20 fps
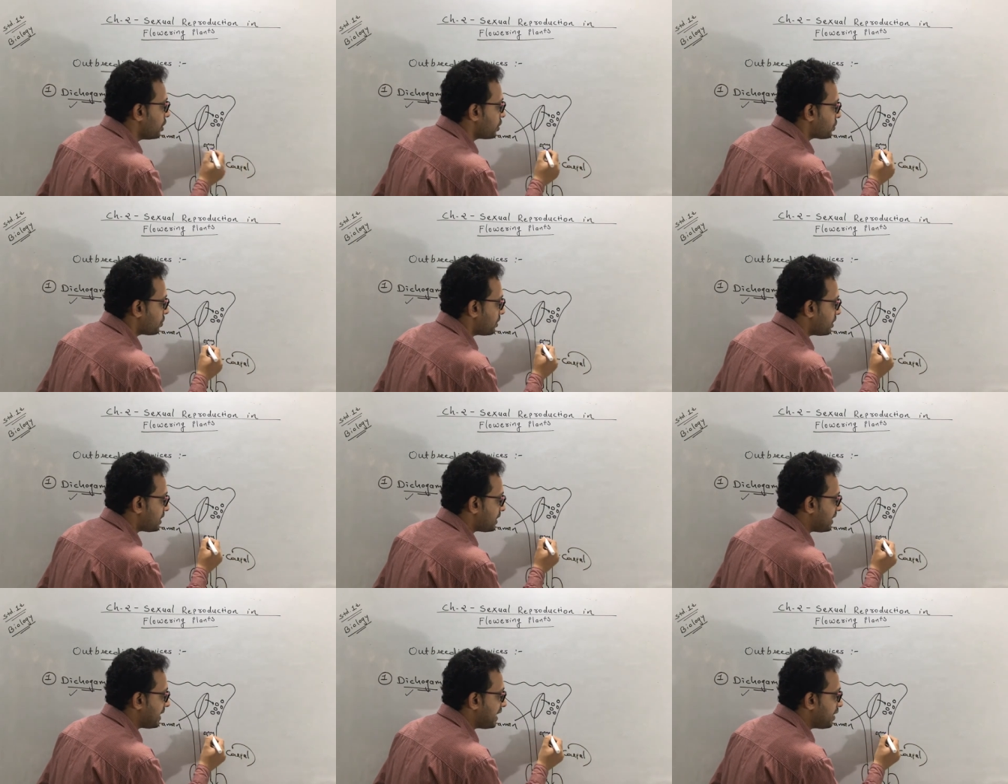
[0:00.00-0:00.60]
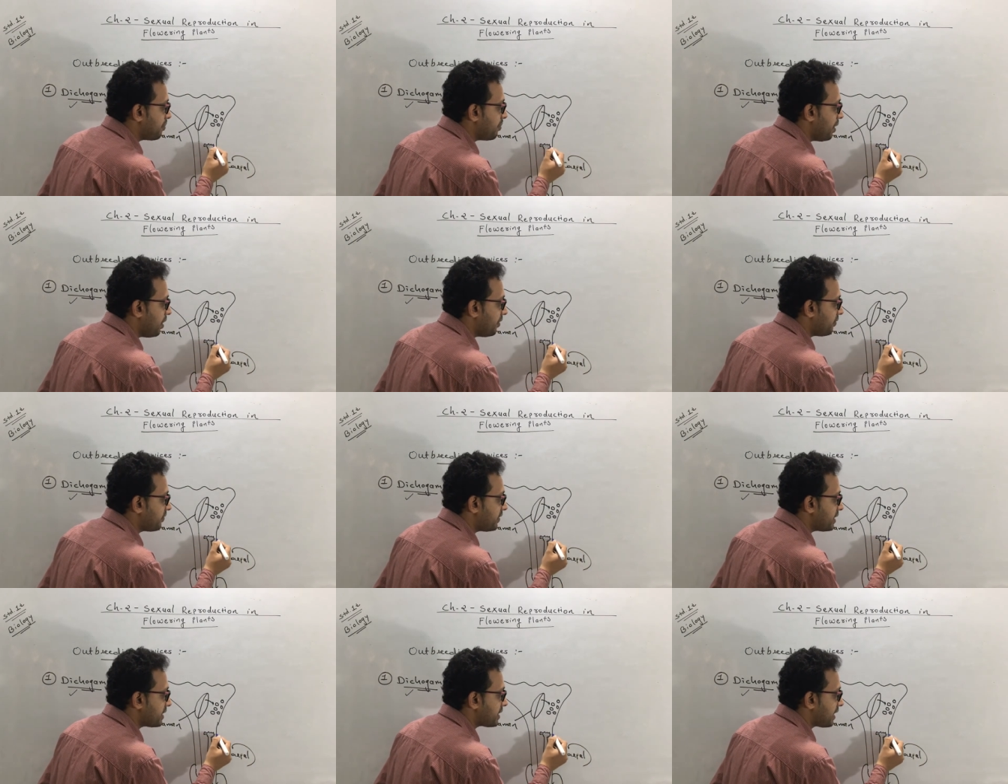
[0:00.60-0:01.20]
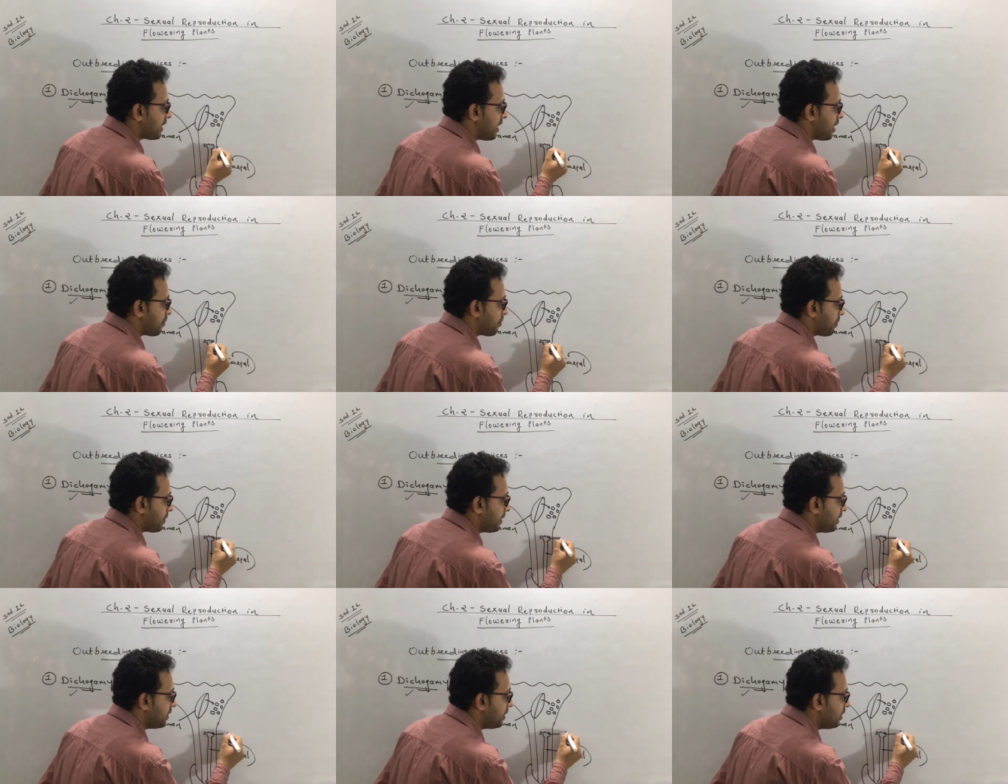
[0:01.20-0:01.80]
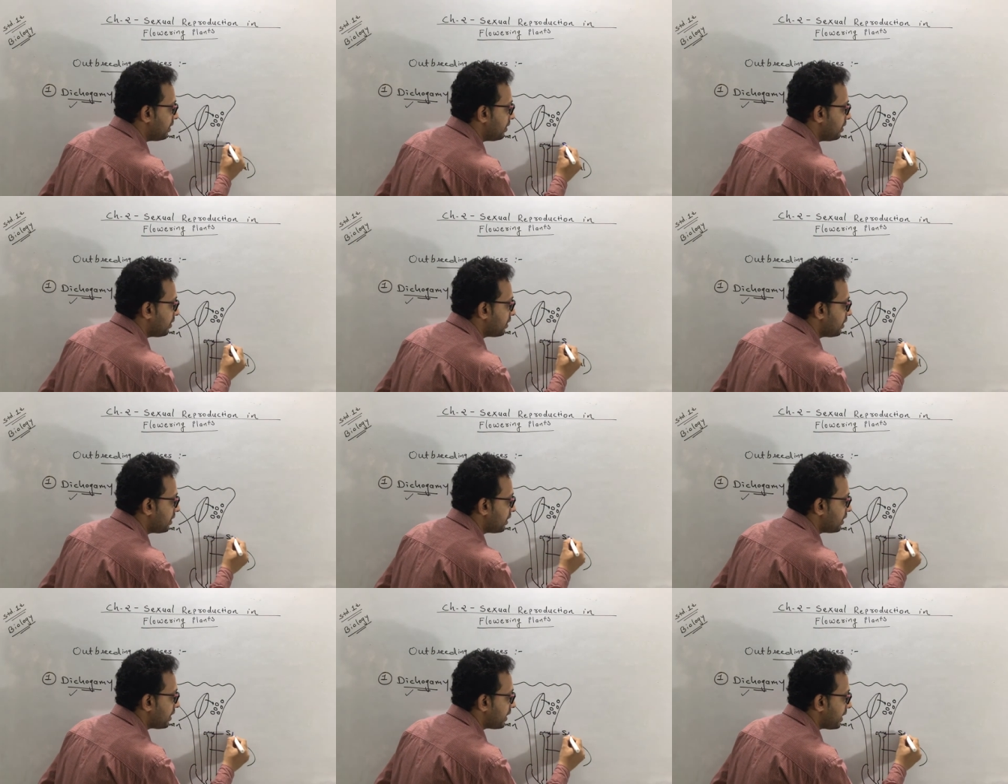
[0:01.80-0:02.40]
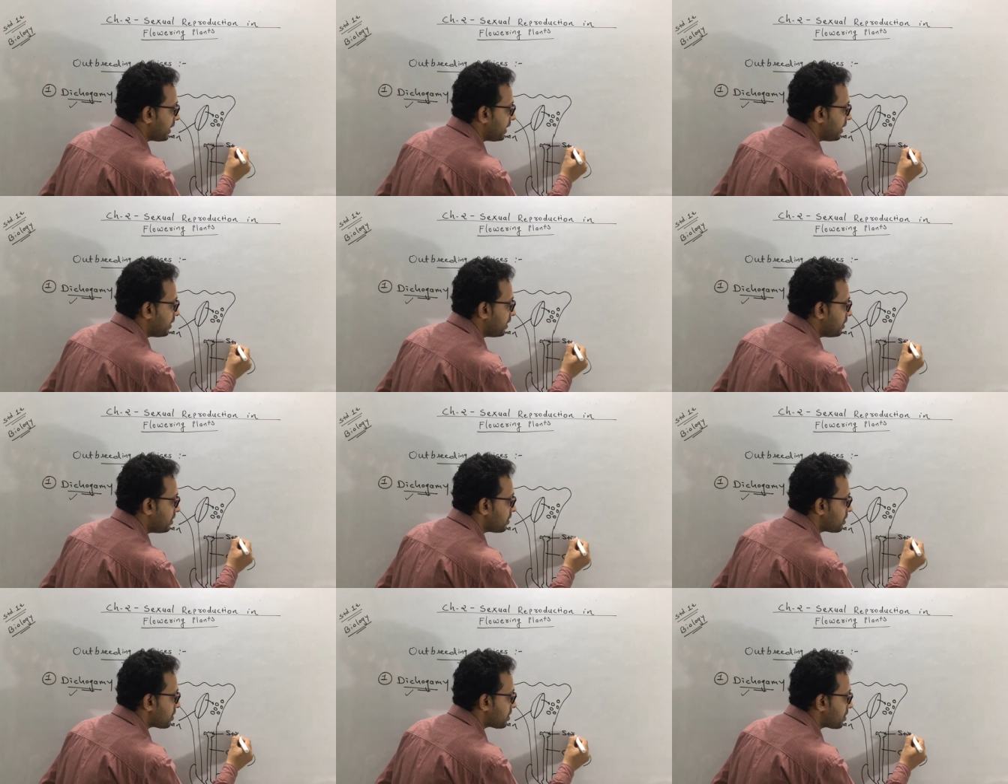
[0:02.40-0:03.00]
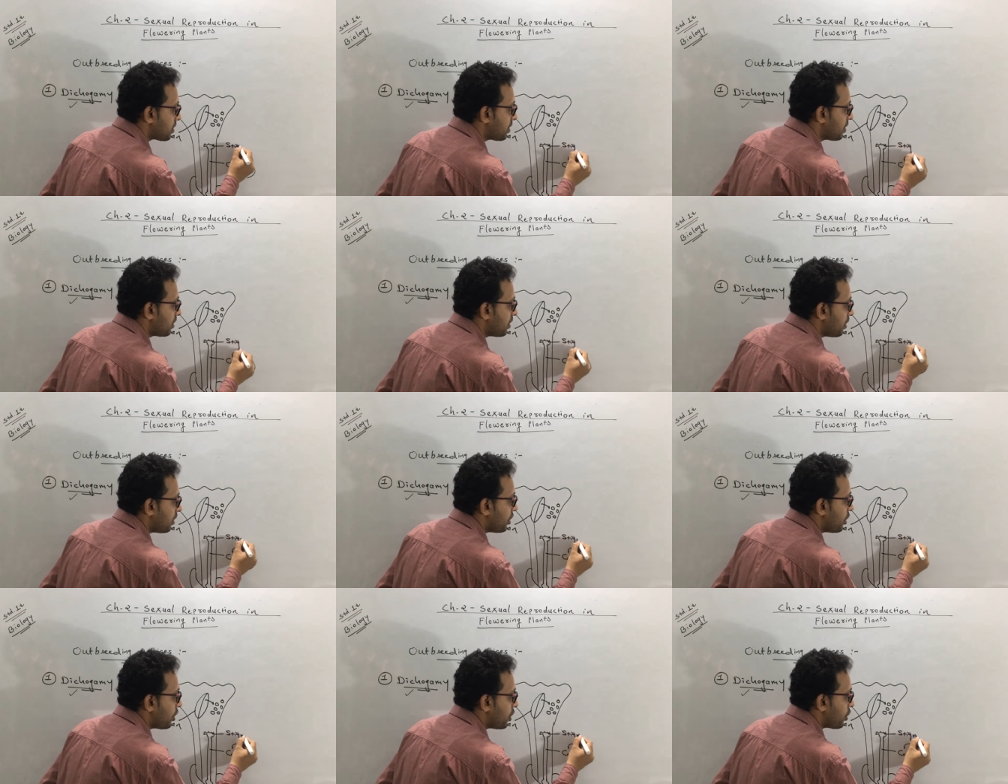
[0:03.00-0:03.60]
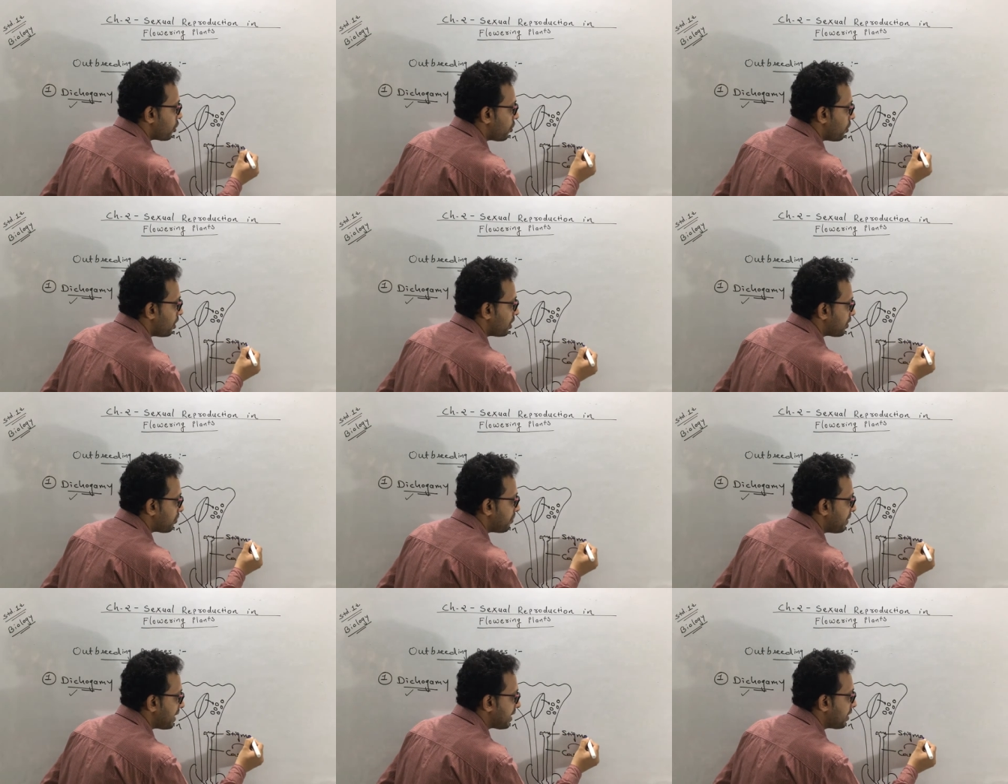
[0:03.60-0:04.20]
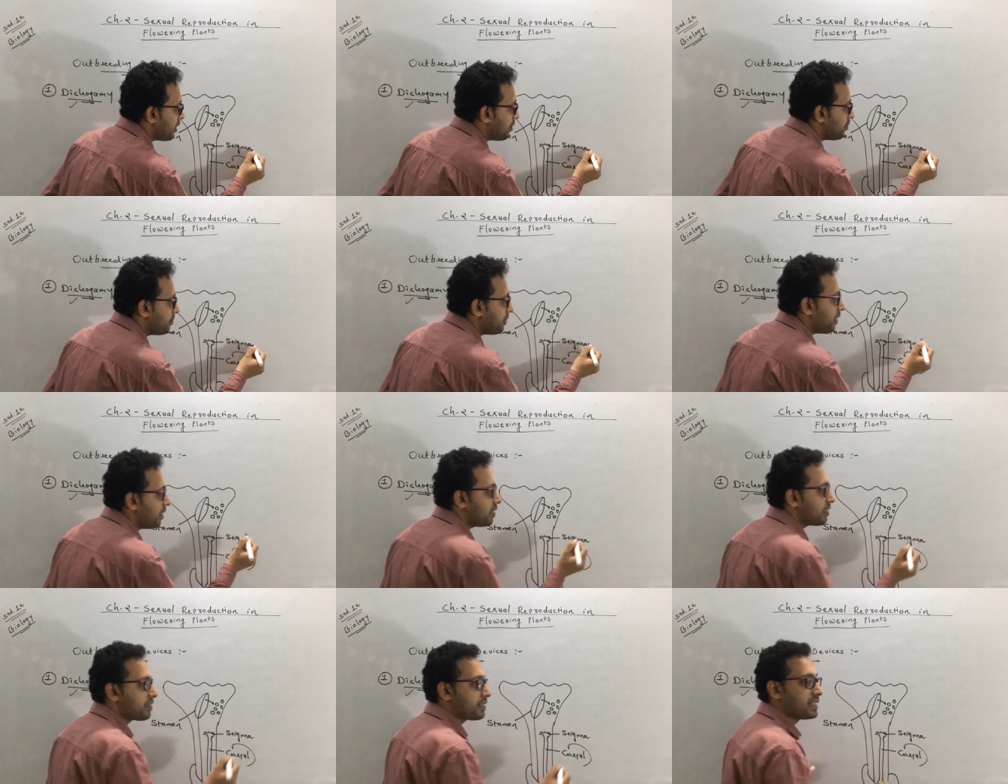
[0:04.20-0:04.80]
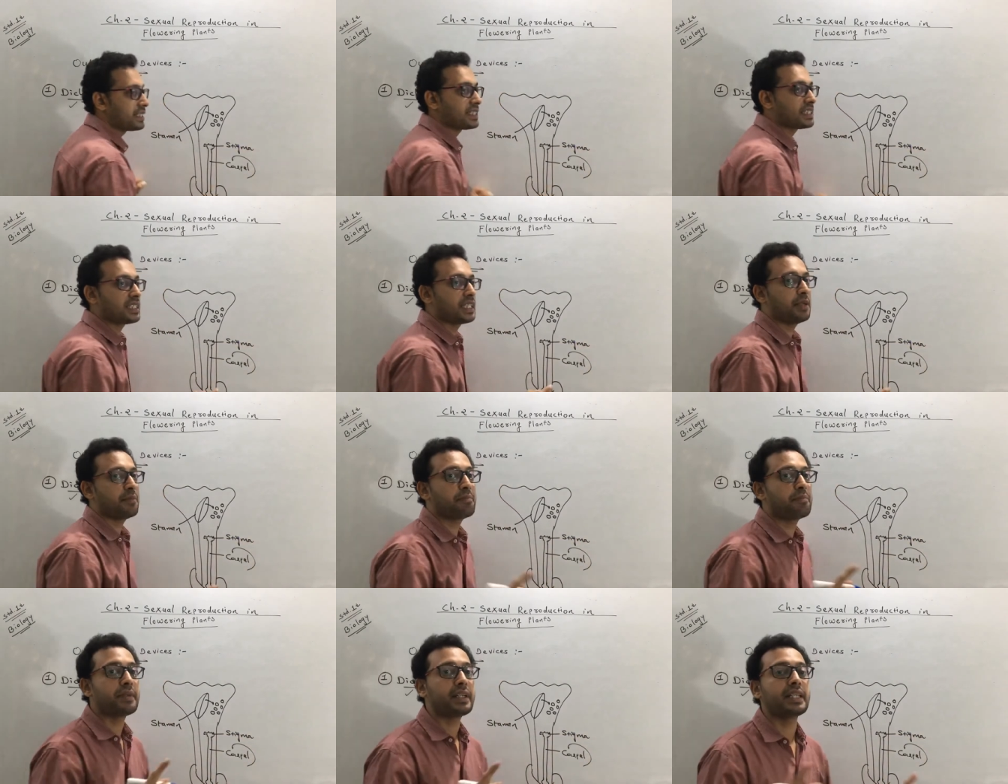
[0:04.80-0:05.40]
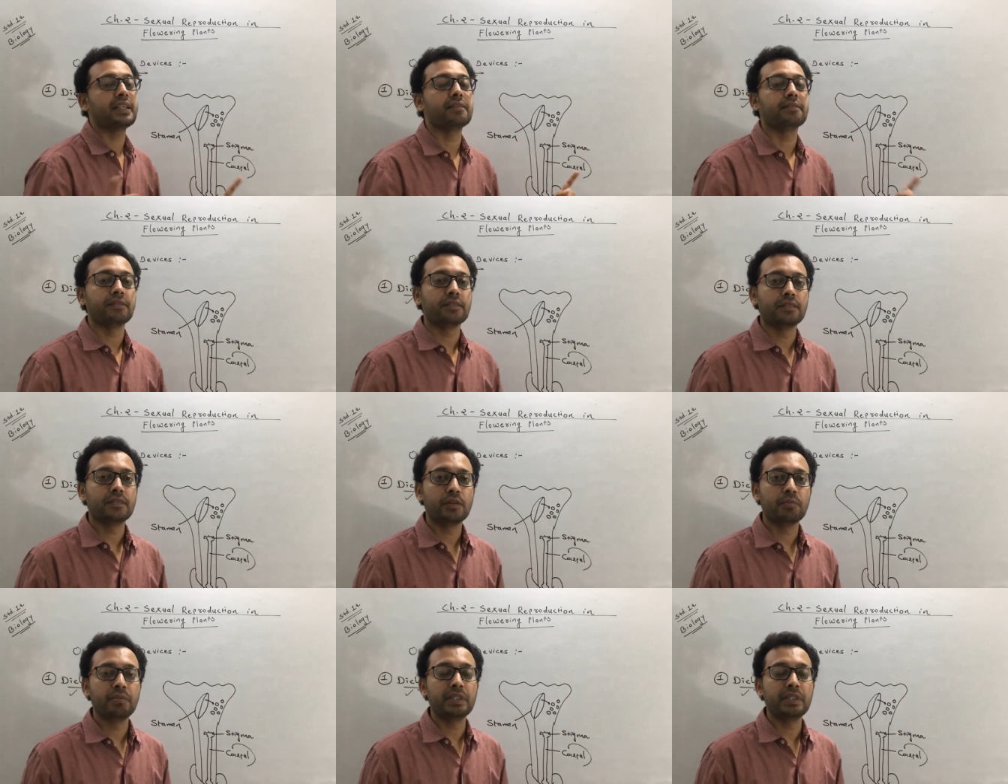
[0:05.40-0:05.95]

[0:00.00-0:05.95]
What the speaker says: So the stigma of this carpel is not become a receptive.